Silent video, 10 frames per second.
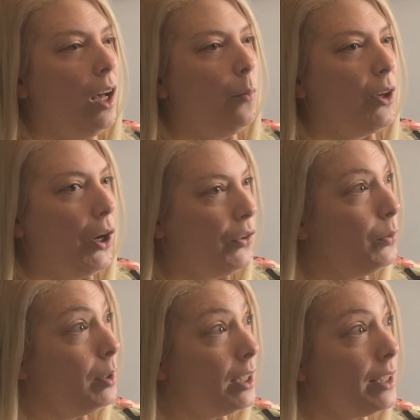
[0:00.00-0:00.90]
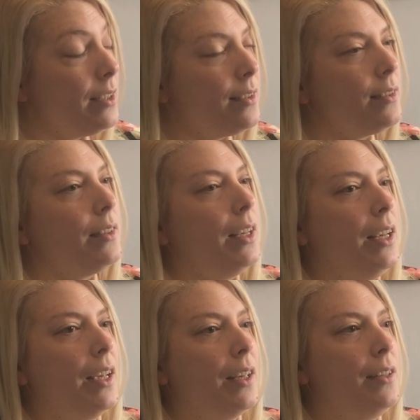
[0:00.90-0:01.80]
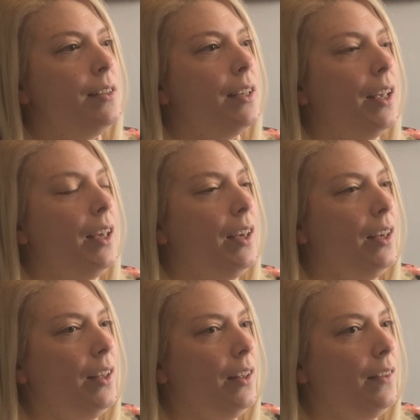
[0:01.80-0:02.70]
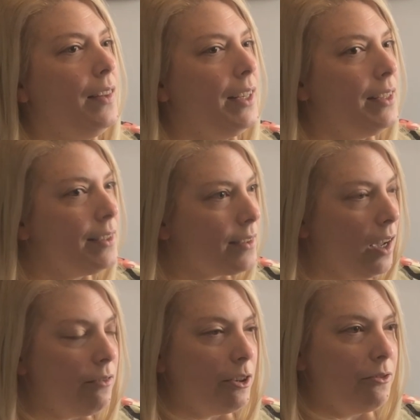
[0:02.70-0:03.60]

We called the police, and they discovered